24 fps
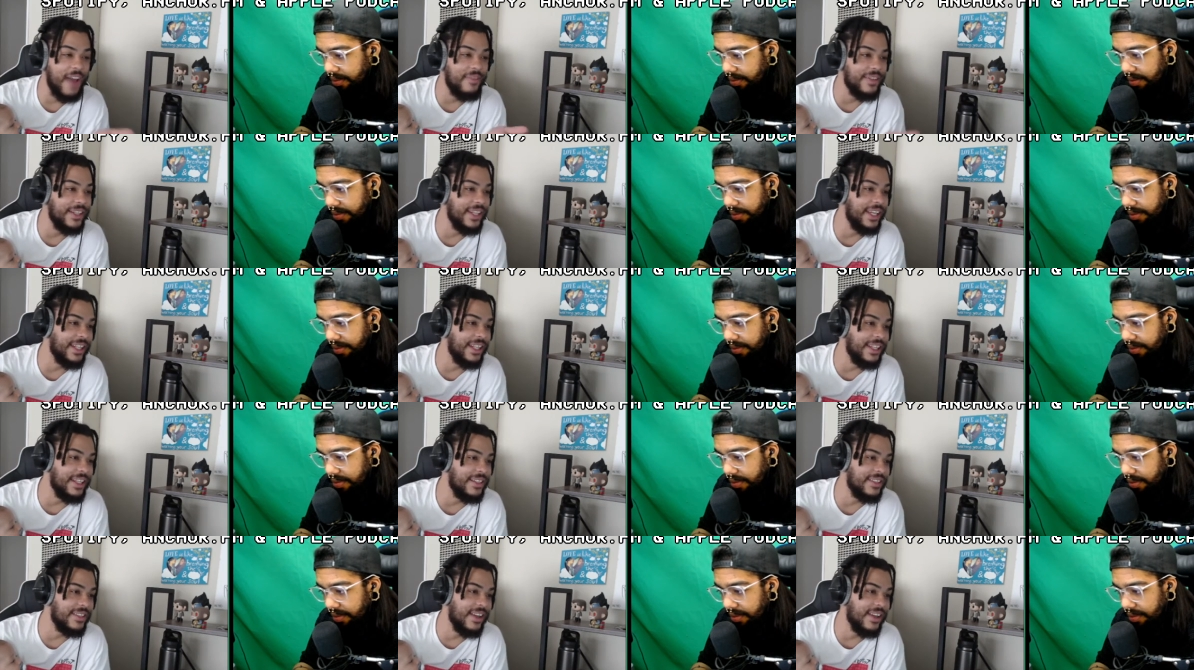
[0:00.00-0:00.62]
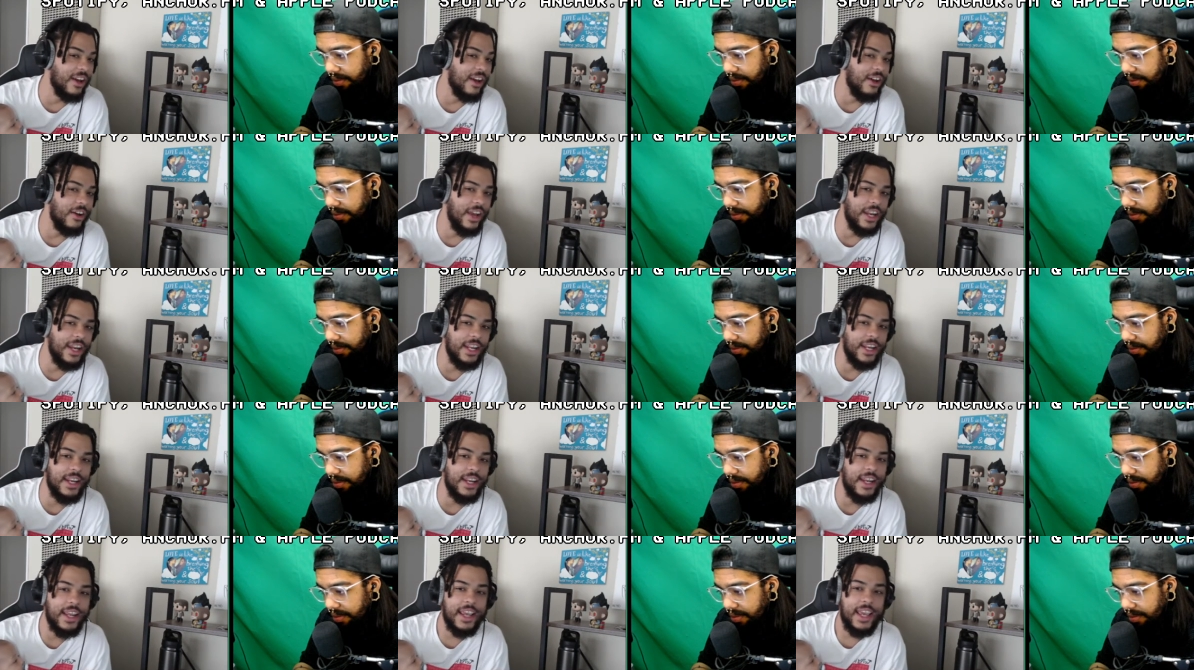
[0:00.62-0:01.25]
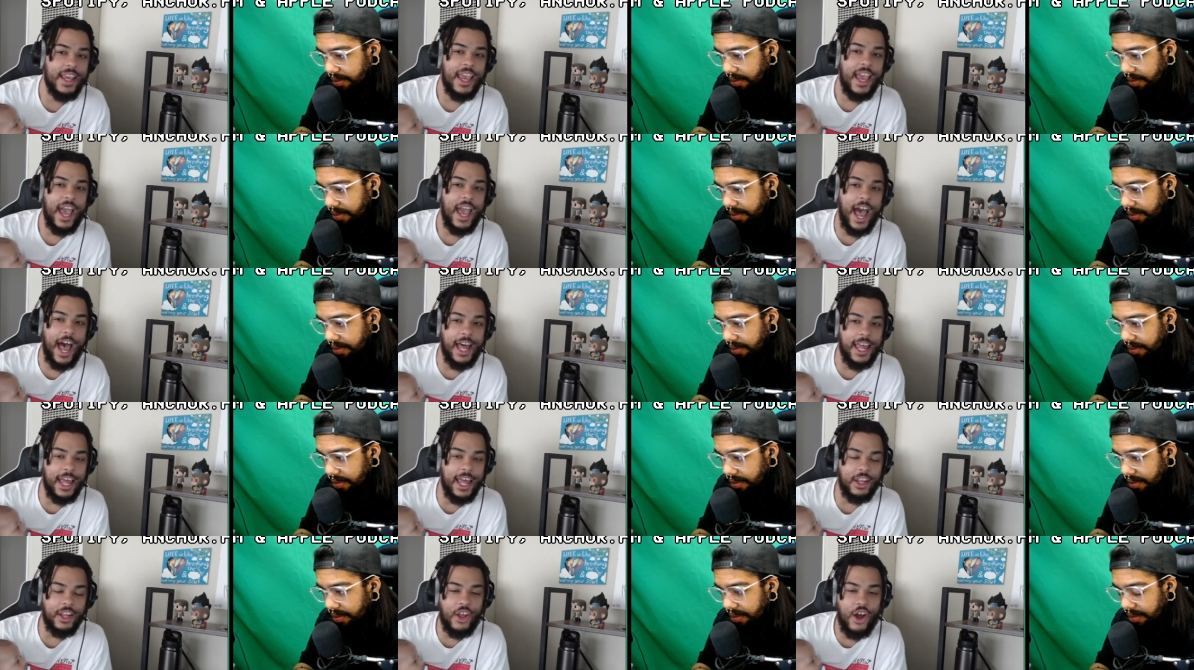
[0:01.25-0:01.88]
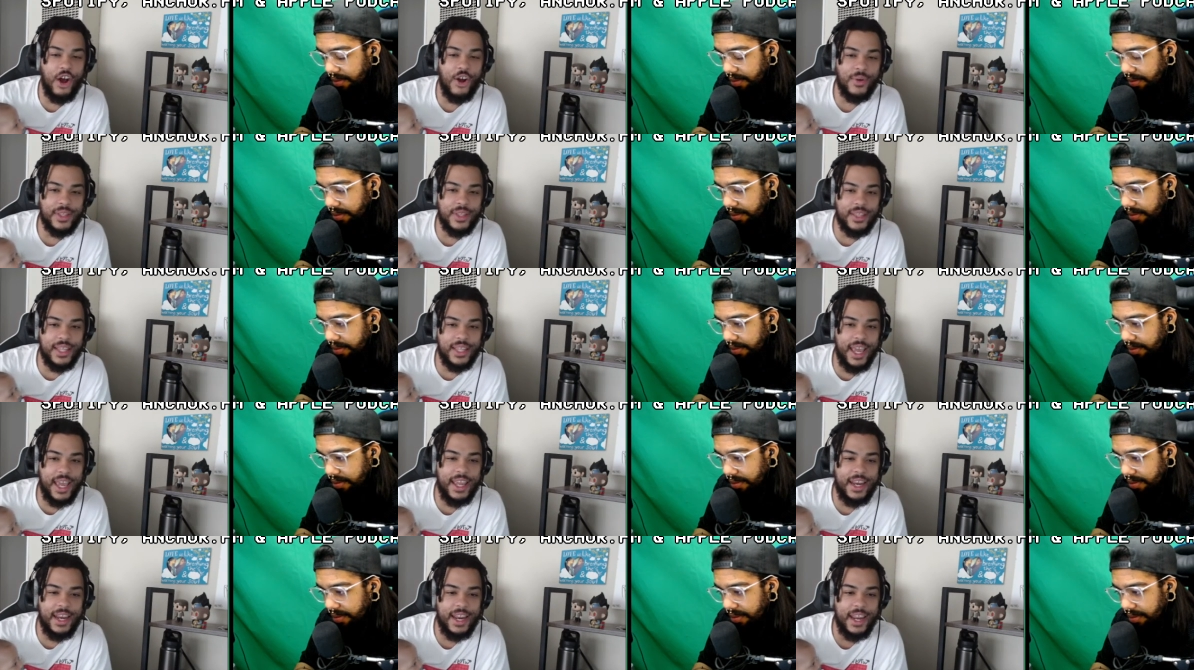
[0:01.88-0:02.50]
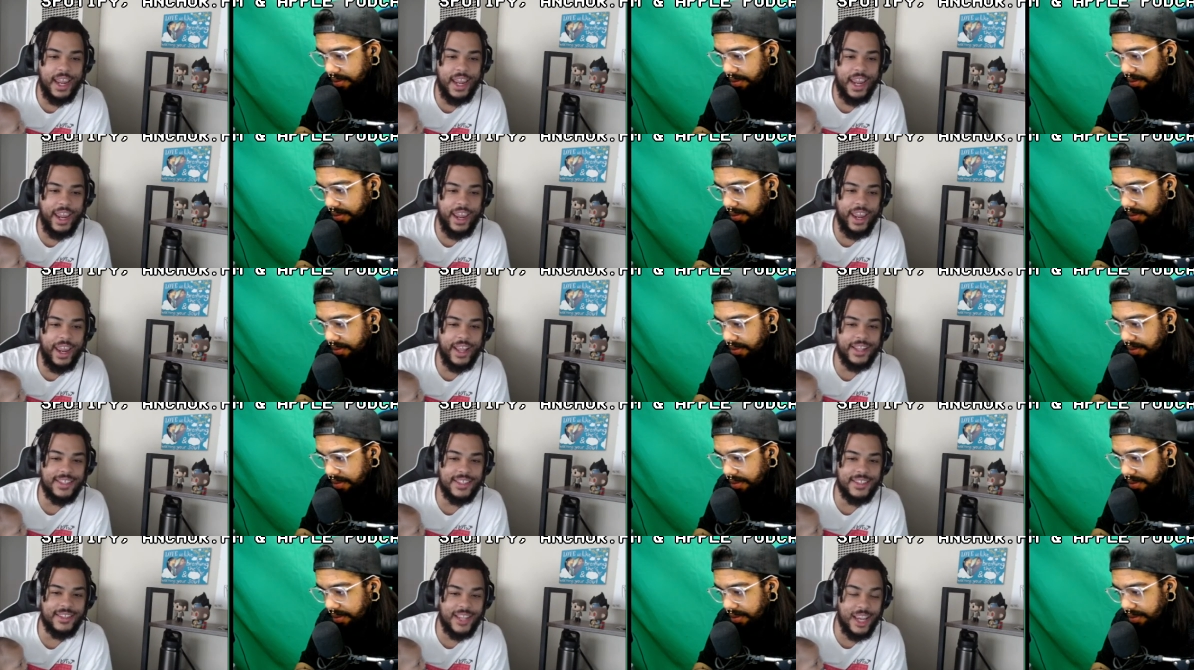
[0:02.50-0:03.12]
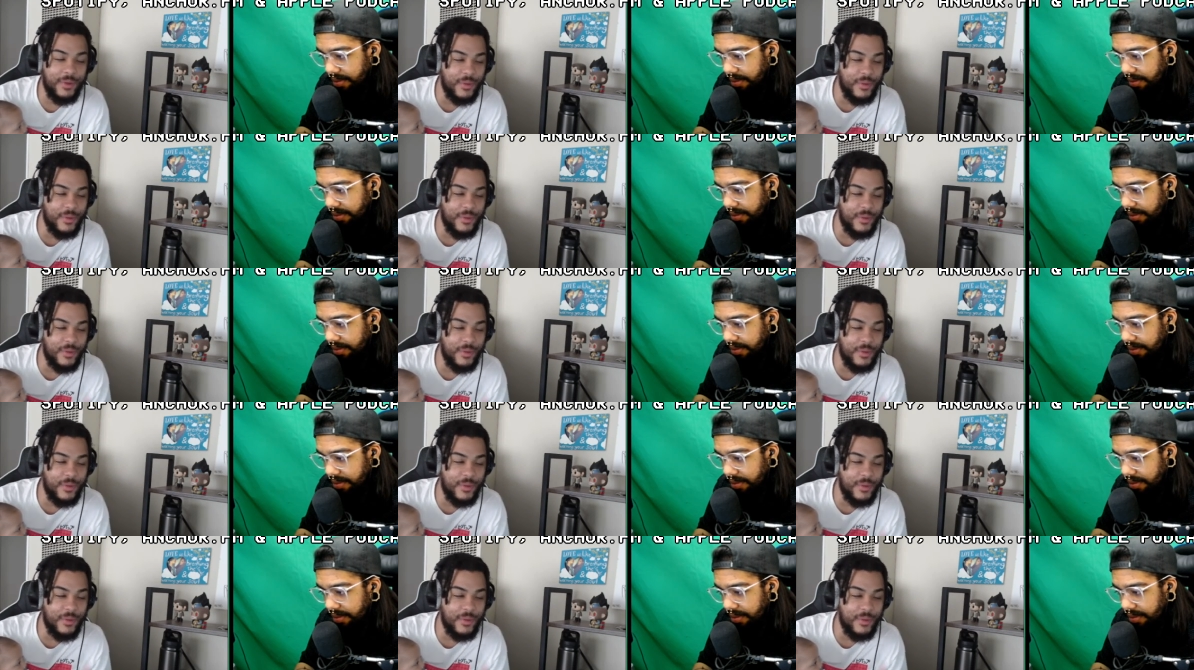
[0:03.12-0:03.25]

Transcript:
Speaker 1: get this now. And then along with that, it's the same